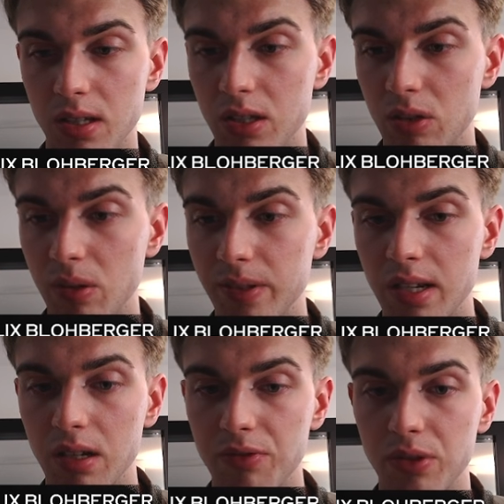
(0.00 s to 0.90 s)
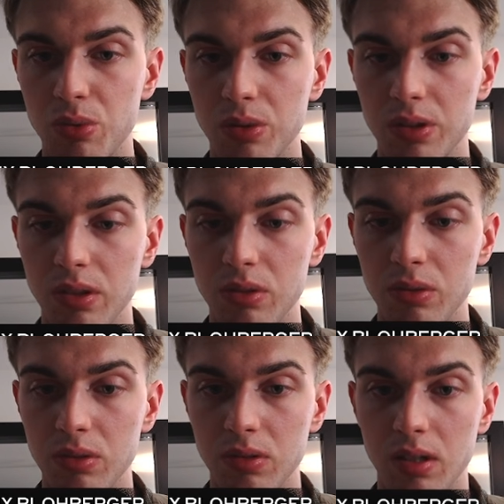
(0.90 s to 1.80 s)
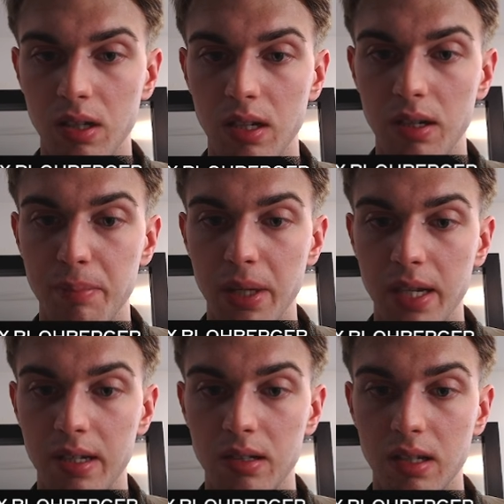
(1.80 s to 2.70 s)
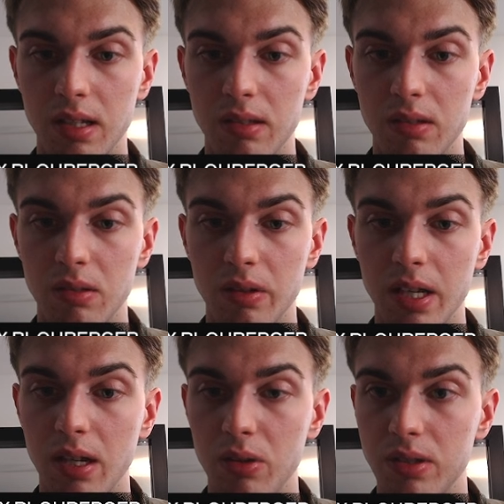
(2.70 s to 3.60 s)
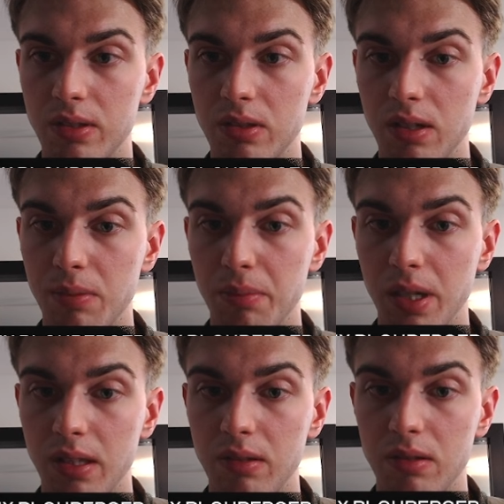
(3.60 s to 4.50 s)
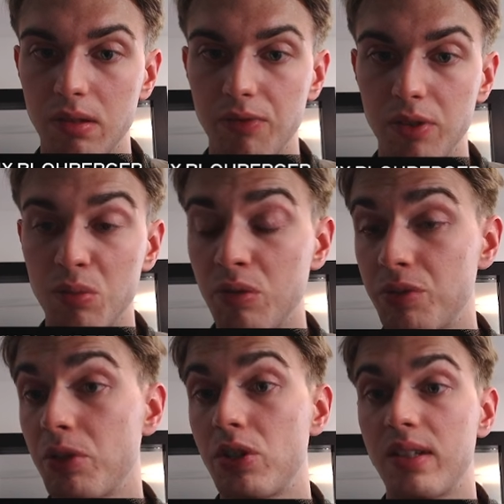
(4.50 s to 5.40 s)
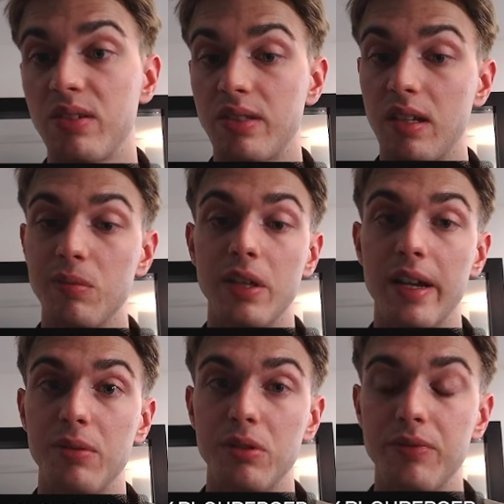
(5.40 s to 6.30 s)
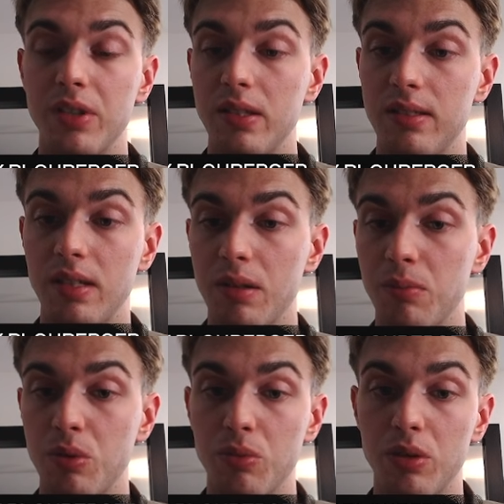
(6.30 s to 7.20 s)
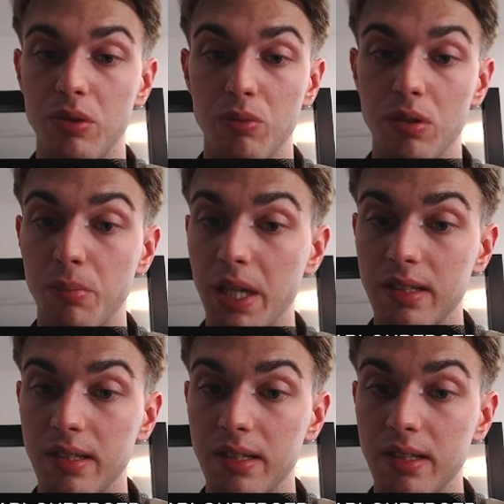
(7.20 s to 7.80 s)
So I went king f1, rook d2, back, and okay, Laurenz played a few moves, which is understandable. I would have done the same with the black